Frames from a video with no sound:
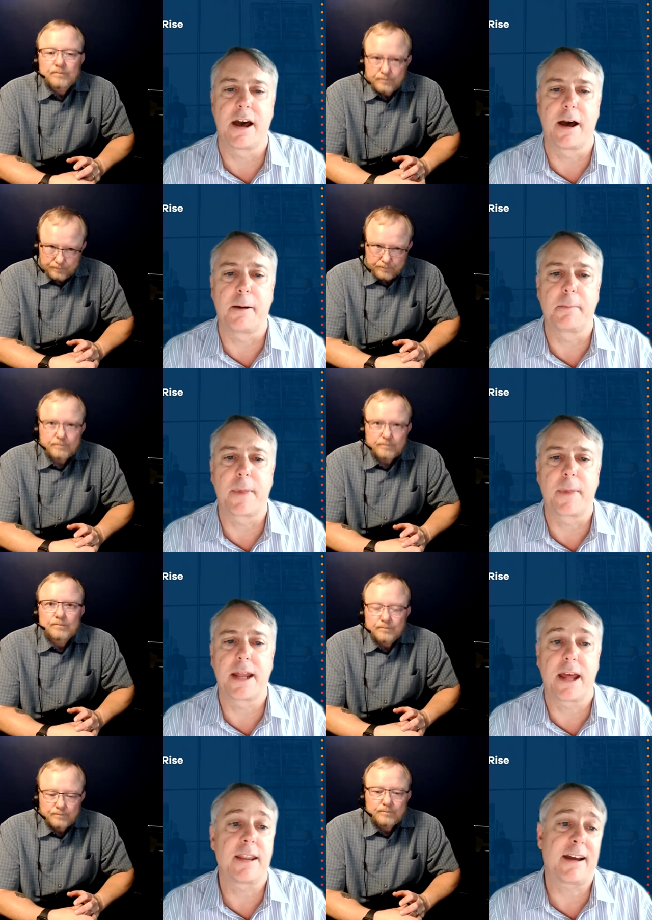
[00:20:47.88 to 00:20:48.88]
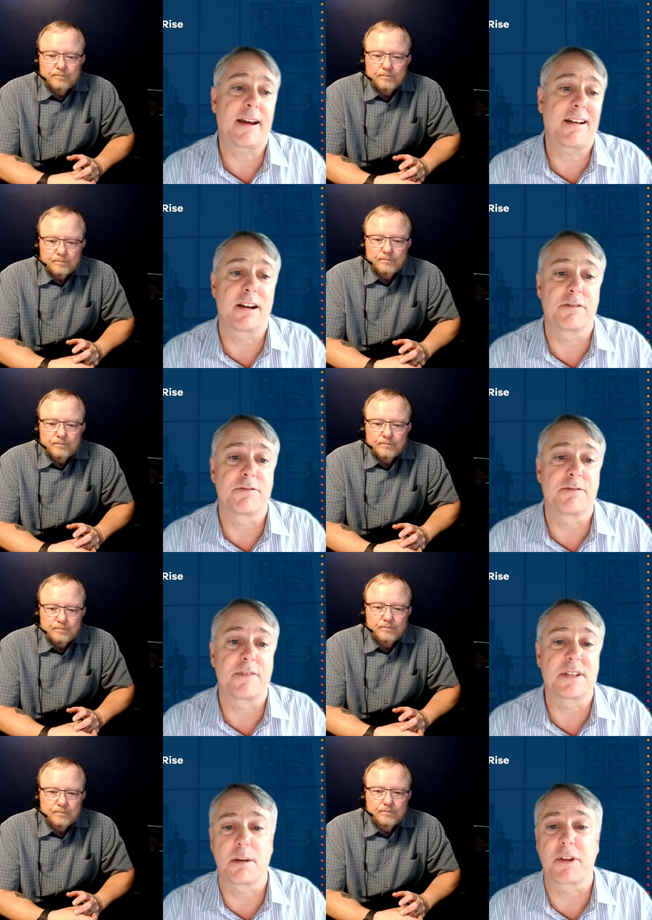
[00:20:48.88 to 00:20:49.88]
Speaker 1: Um, and, and that kind of
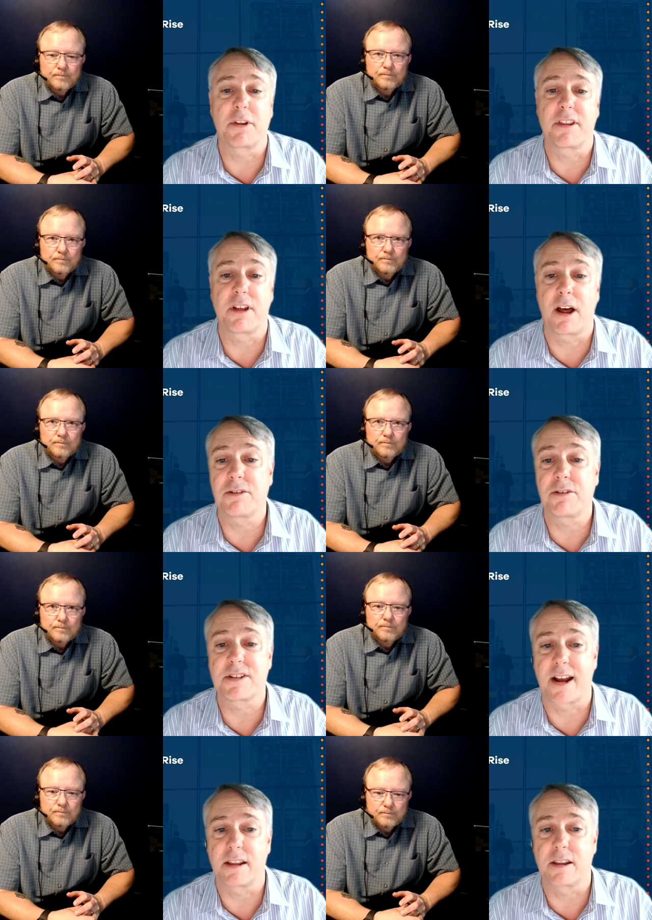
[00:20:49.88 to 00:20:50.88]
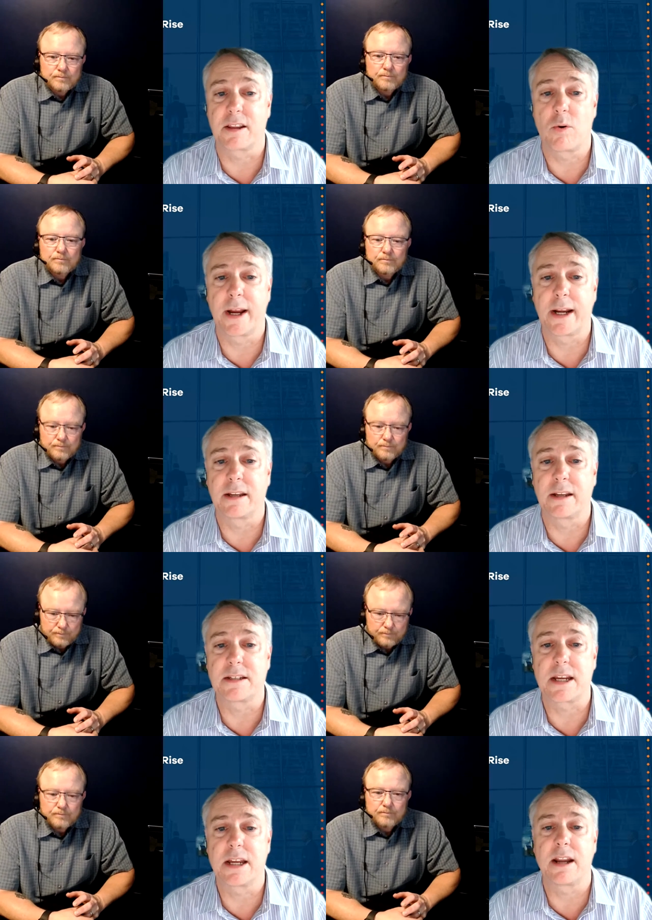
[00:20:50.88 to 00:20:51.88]
is some of the other side of the coin
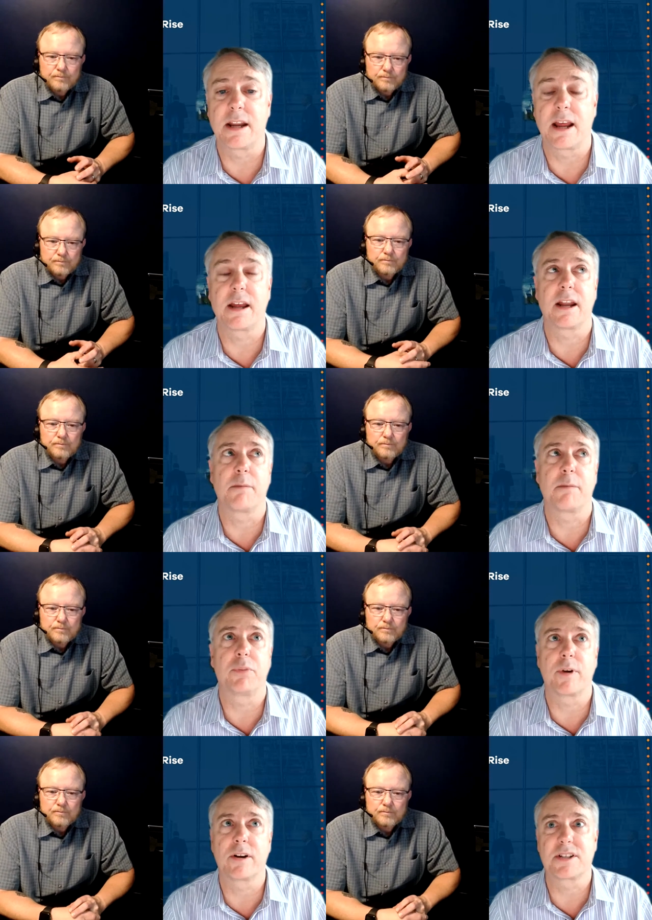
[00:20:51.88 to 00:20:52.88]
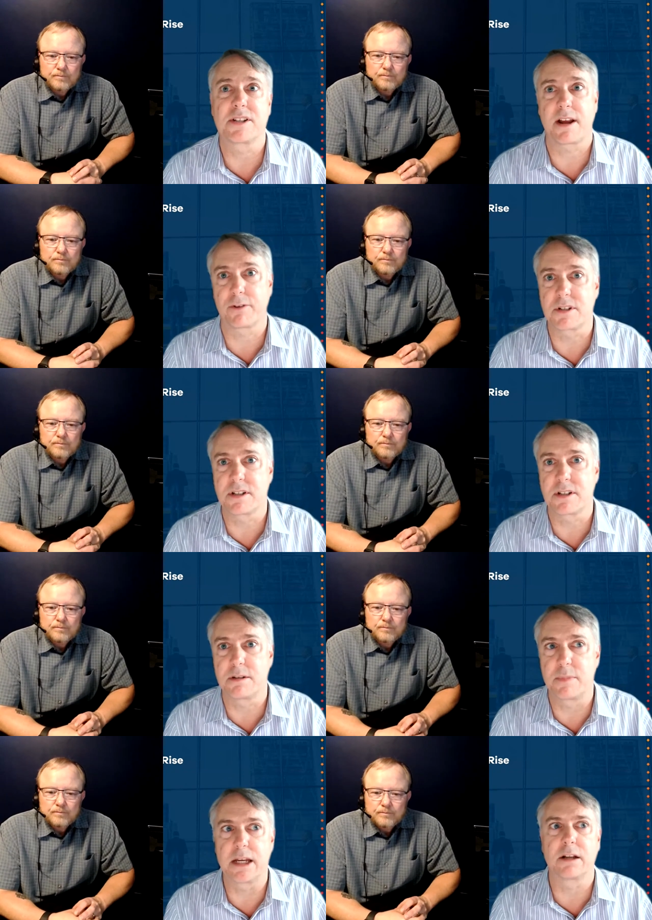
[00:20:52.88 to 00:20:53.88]
is in an employer's efforts
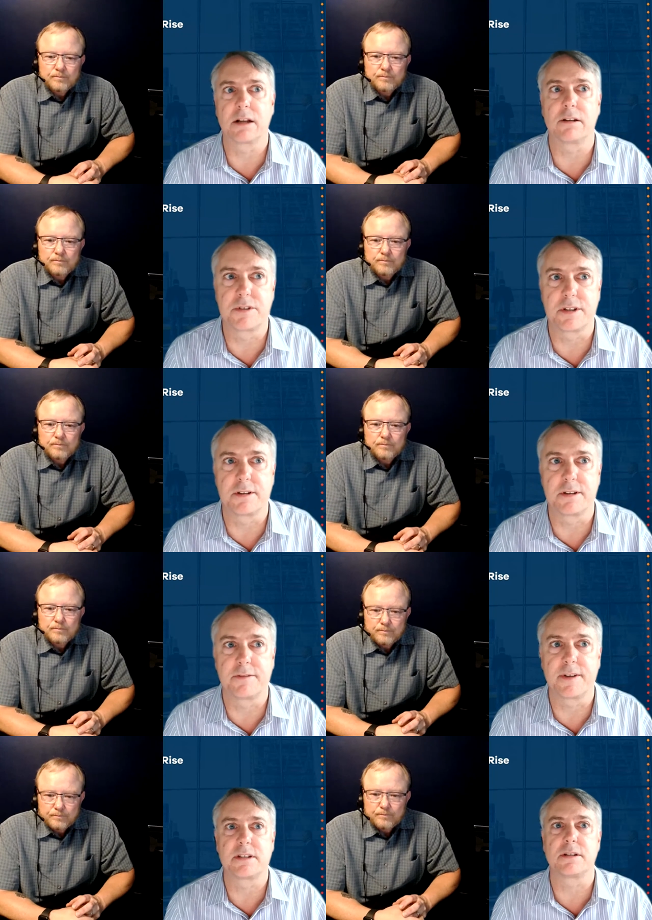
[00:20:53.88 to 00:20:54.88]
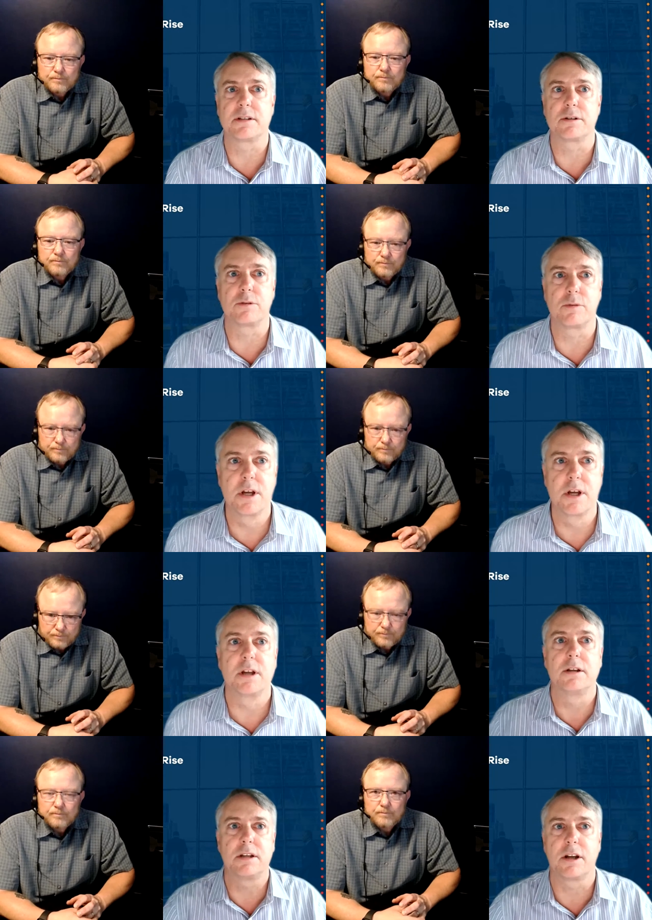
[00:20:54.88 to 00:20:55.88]
to be inclusive and to,
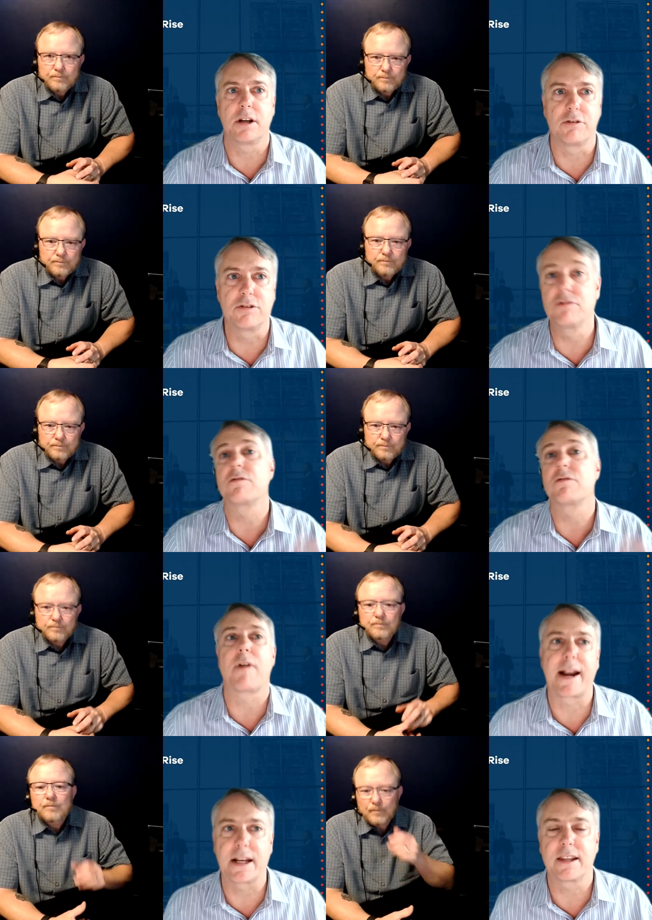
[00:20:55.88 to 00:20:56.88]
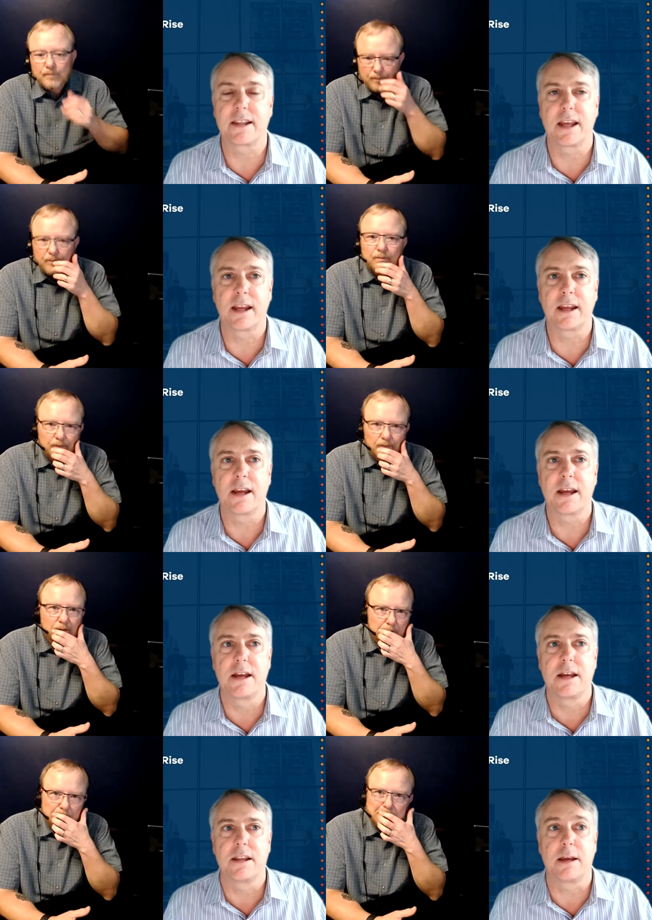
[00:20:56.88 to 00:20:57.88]
you know, do the right thing.
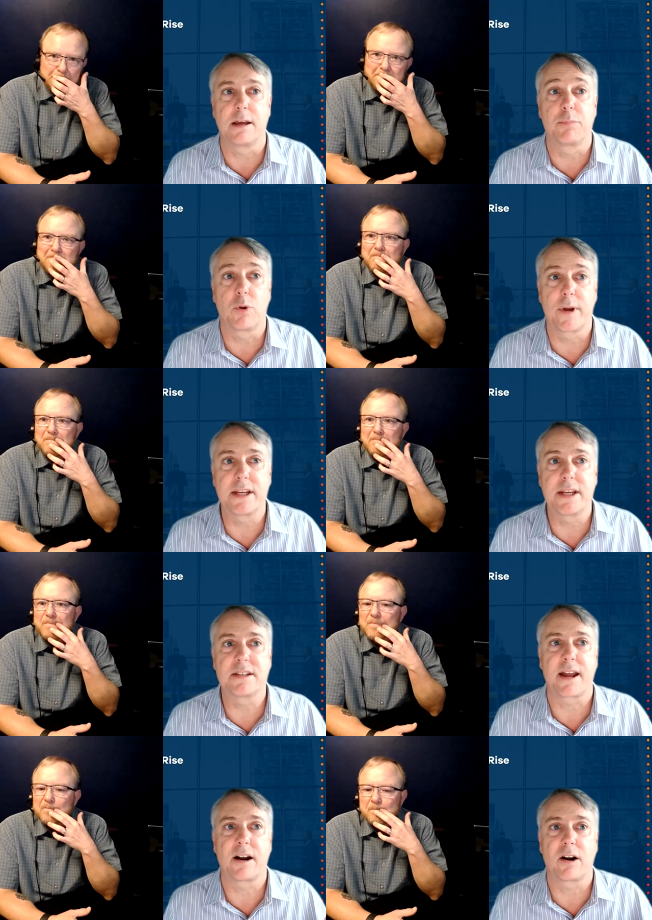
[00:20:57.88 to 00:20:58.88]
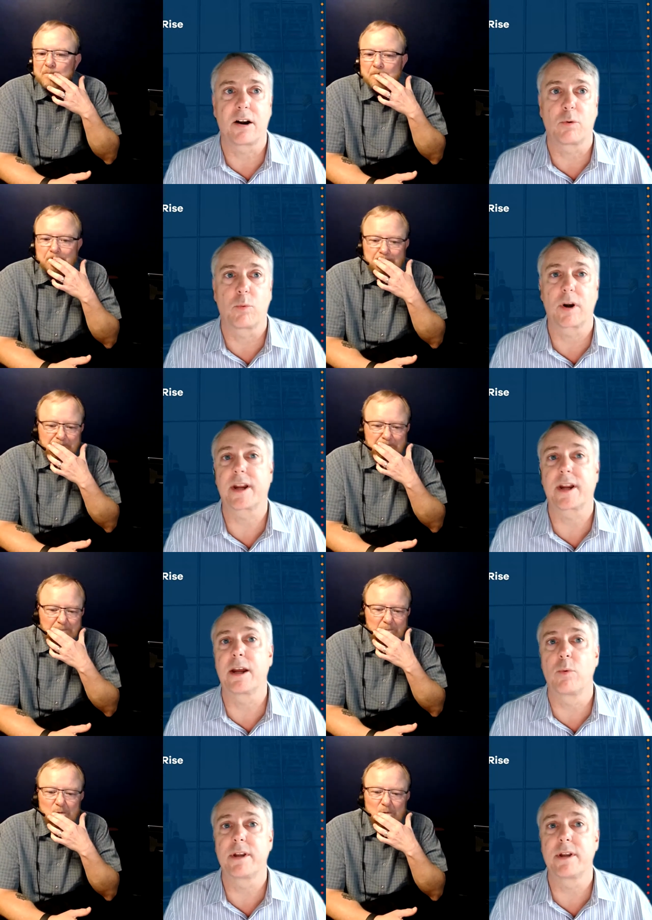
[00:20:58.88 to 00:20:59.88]
The employees that are
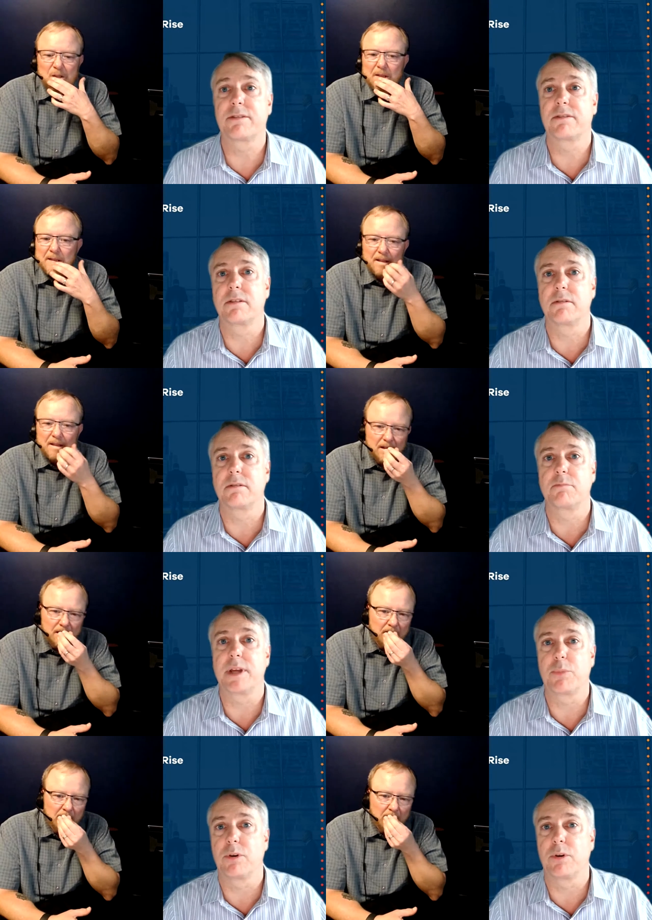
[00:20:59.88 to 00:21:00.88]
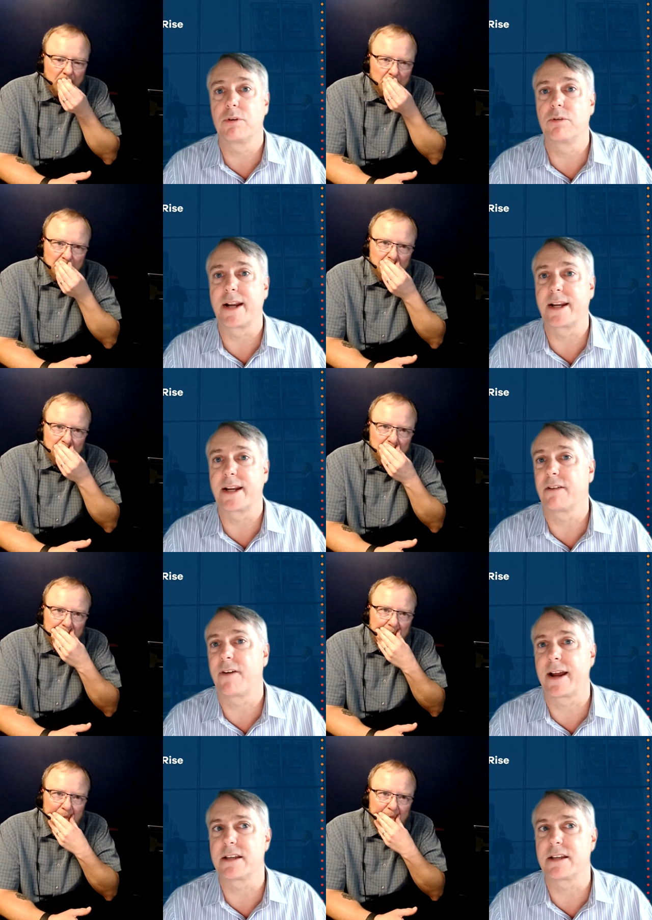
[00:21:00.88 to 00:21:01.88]
working with people who
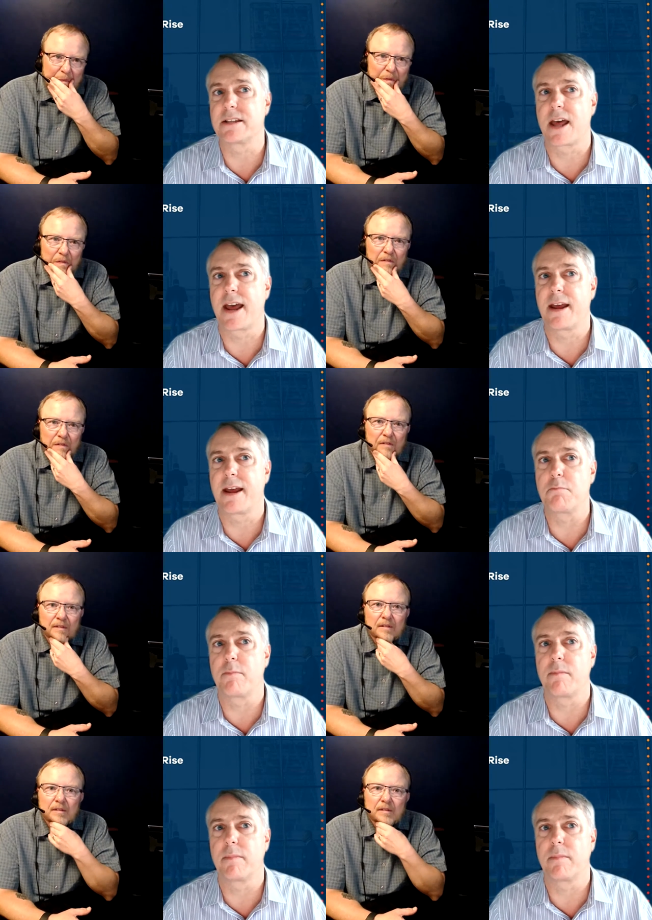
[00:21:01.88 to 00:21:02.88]
identify as they